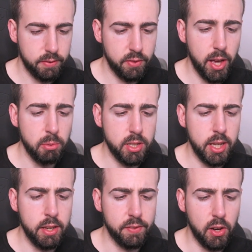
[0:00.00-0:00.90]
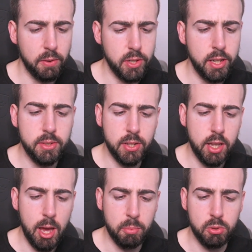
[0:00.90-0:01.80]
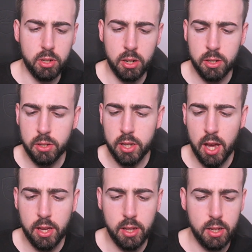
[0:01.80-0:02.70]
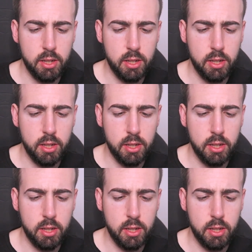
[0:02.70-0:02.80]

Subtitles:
for LTE and 5G. See apple.co.uk.